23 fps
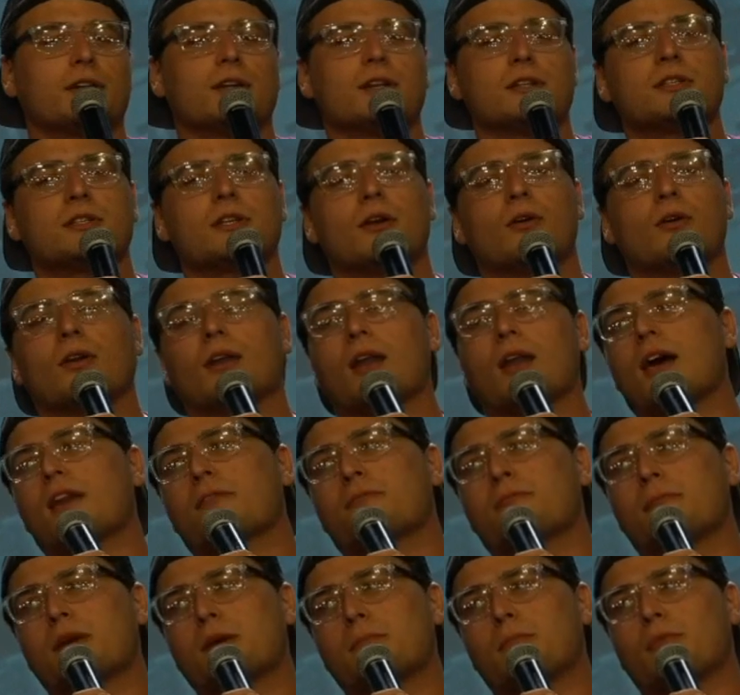is, a lot of
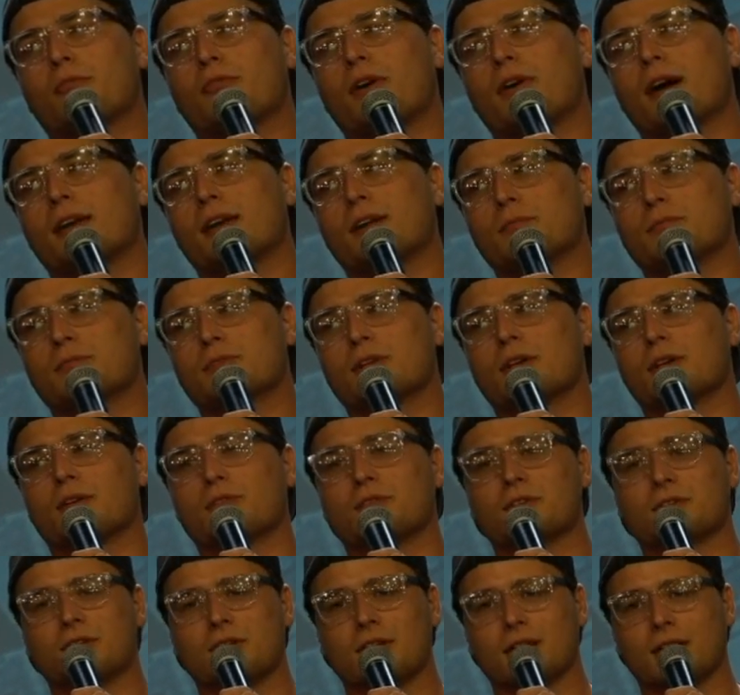people find themselves
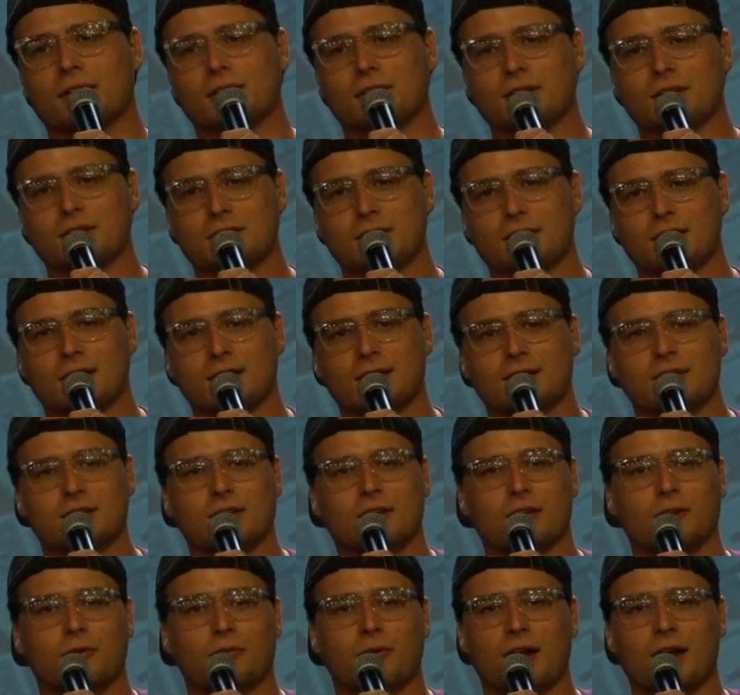in debt these days.
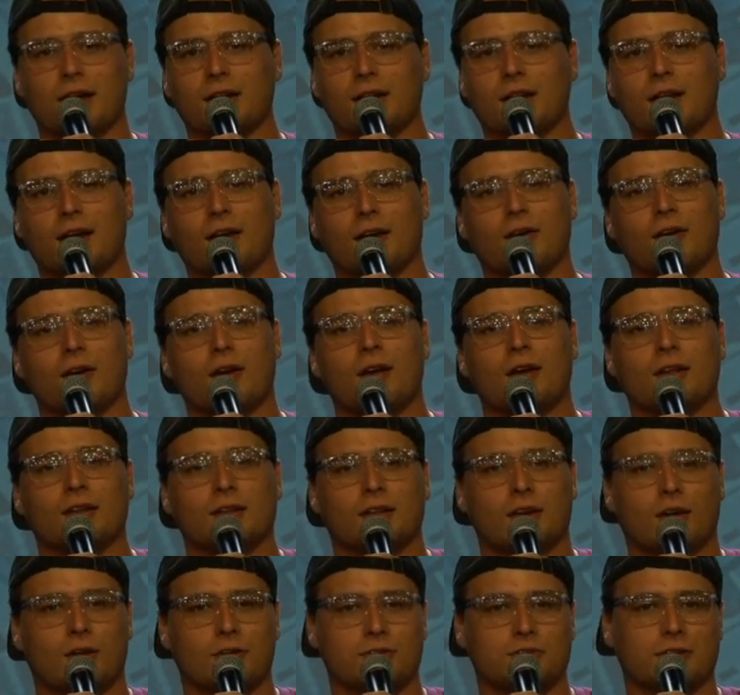Right now, the
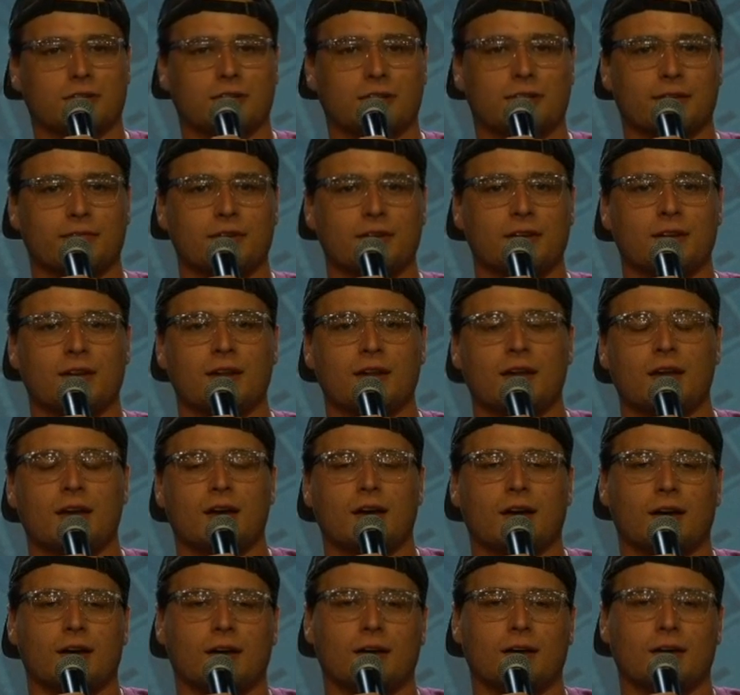cost of living
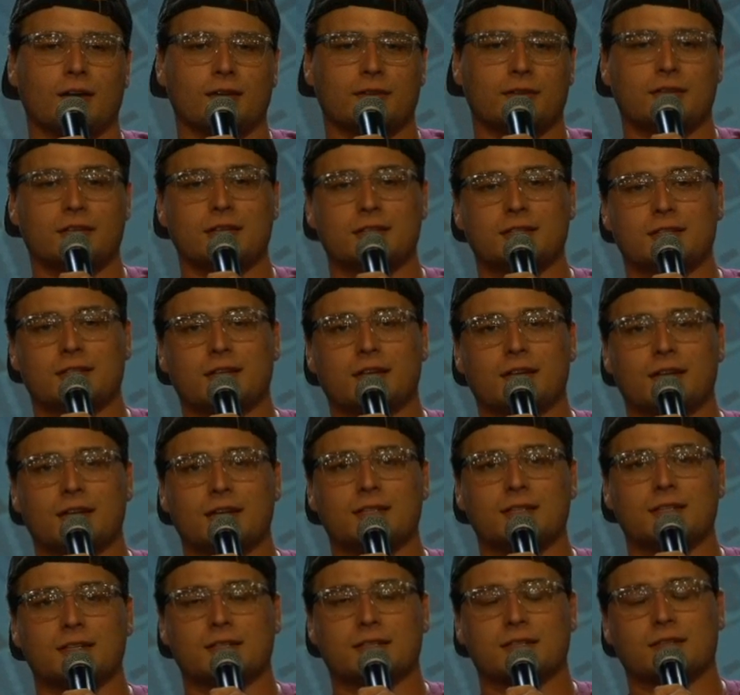these
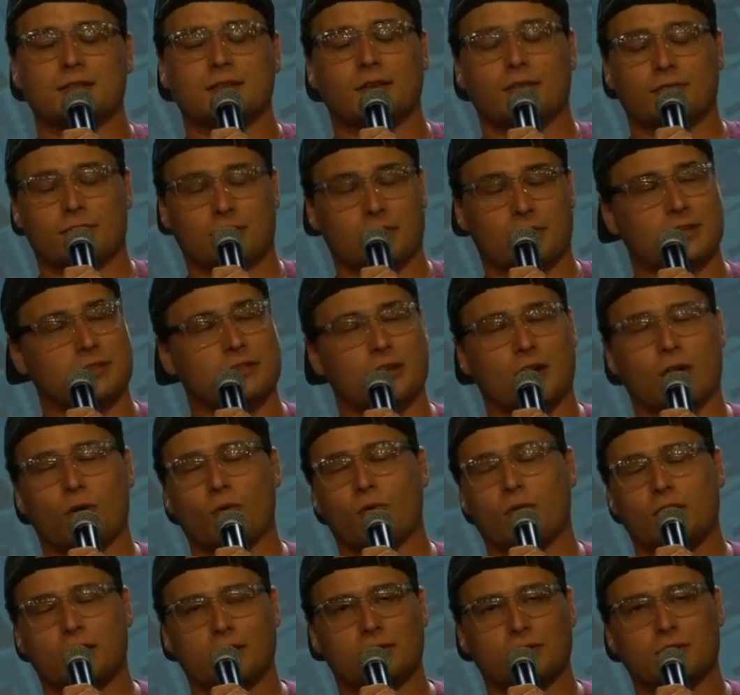days it's
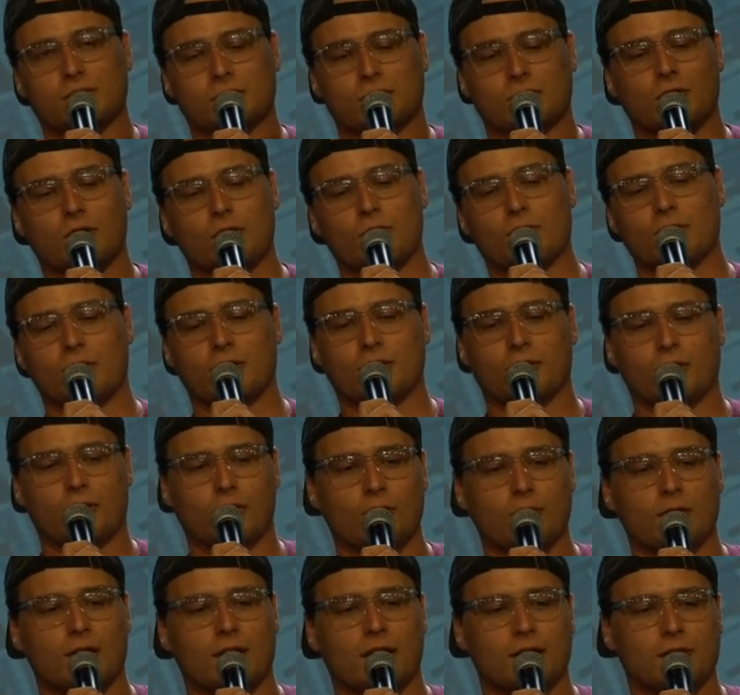always just growing and
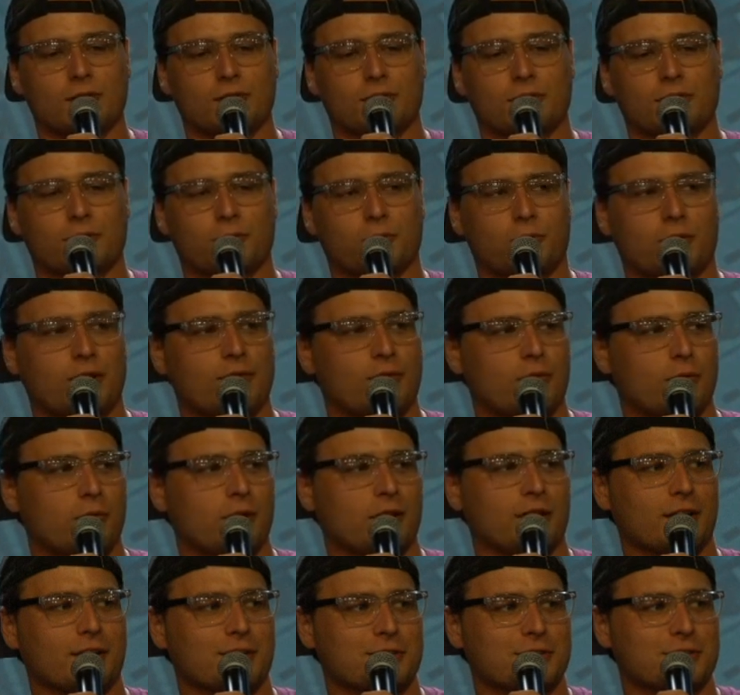growing. I don't think we're ever really
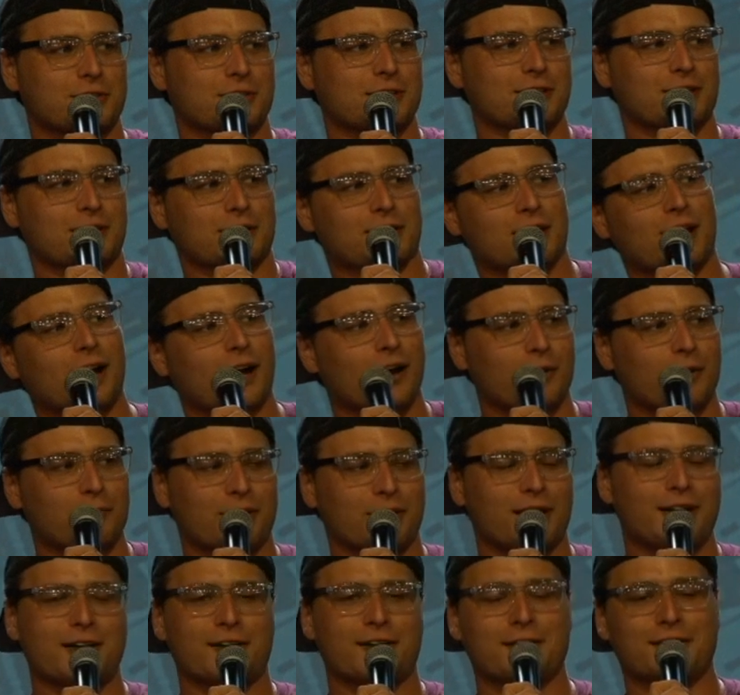going to see it calm
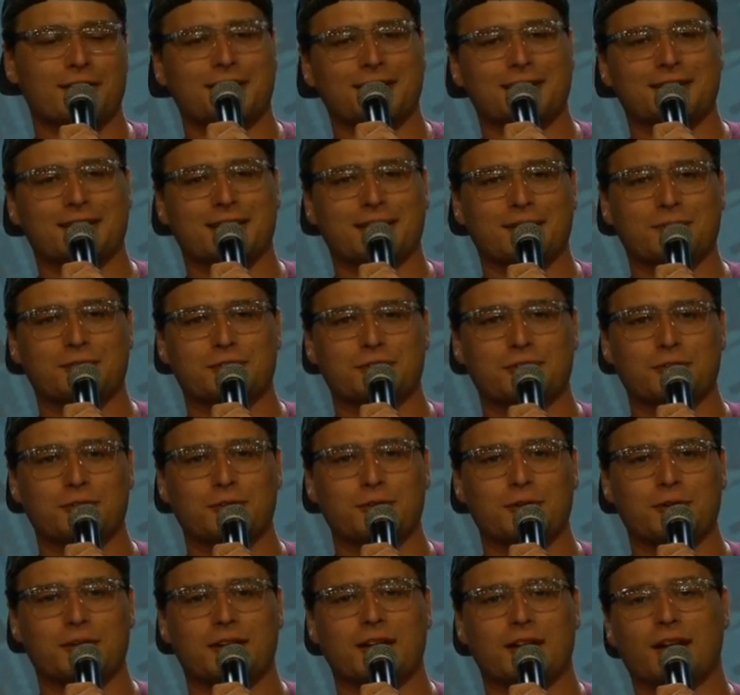down anytime soon.
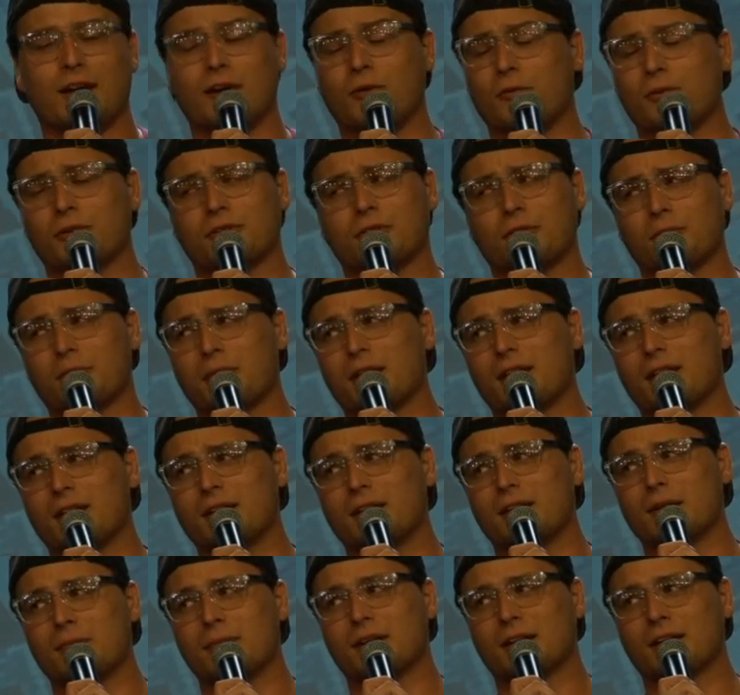And now with the
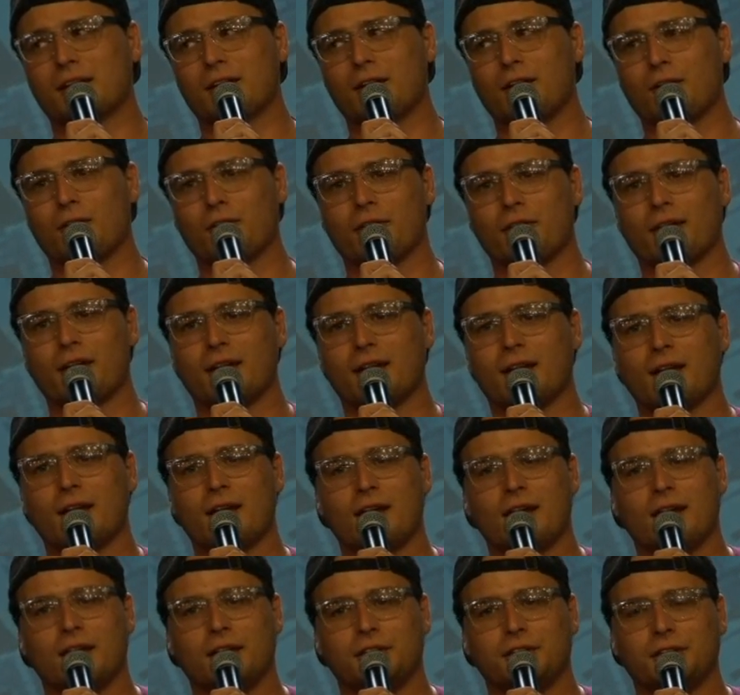pandemic and all that
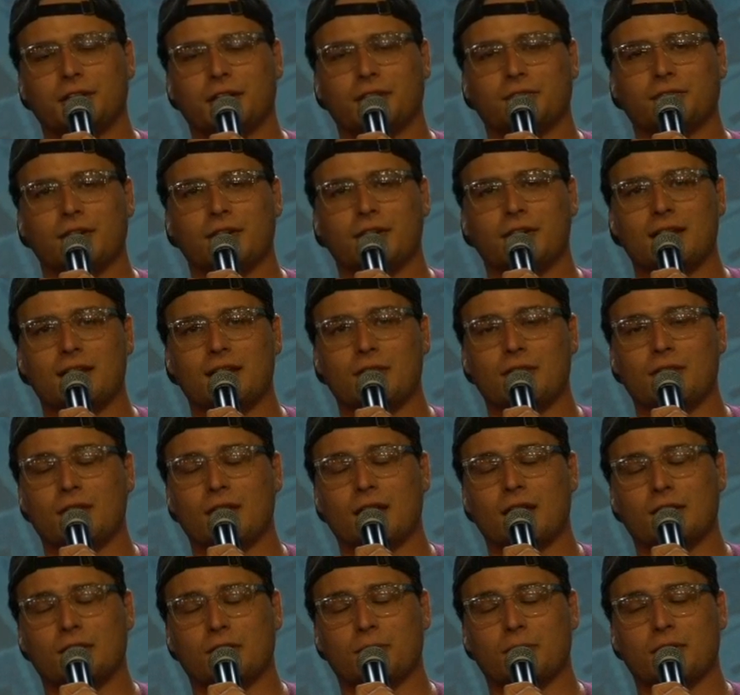shifting in
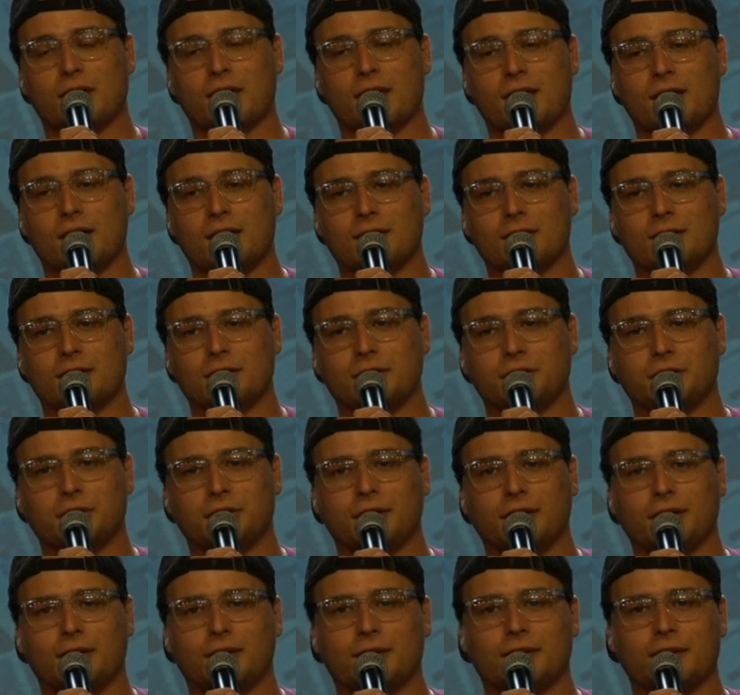at the beginning of this
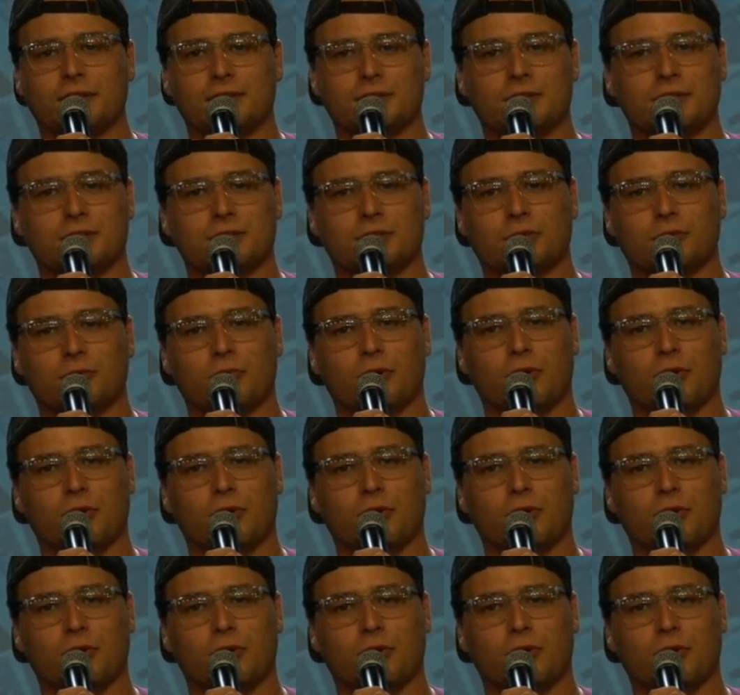year, it's just